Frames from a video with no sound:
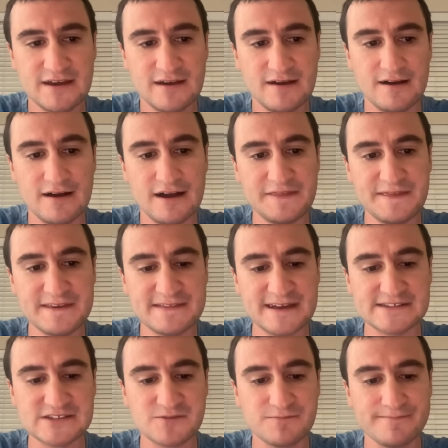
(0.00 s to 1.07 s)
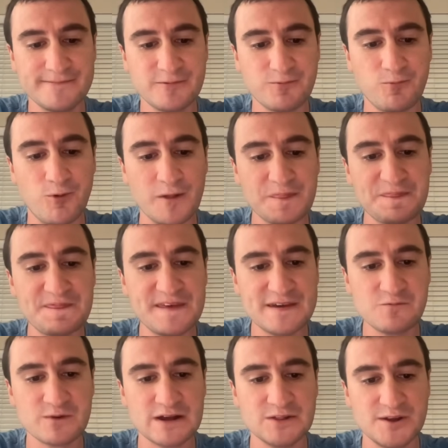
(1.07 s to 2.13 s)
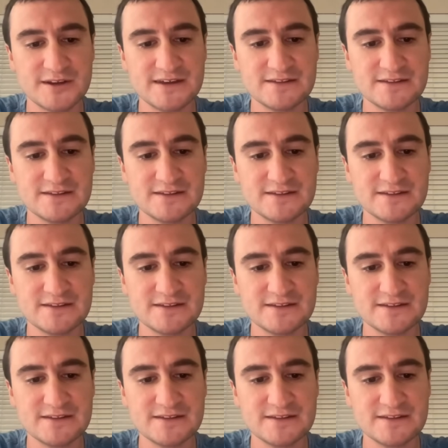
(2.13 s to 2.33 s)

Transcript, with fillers: Uh, I think that's the the one thing when I look